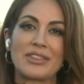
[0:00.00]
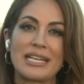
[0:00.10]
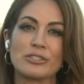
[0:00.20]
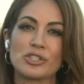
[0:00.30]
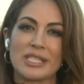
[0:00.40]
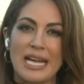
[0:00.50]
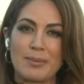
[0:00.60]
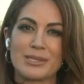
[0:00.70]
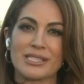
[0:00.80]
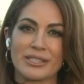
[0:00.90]
That usually
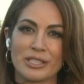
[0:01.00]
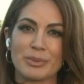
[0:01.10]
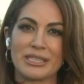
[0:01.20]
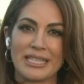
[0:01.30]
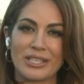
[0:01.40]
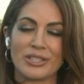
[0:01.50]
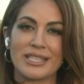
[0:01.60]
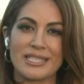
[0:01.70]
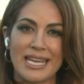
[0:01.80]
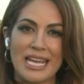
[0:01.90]
happens a little bit later in
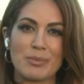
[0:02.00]
the day.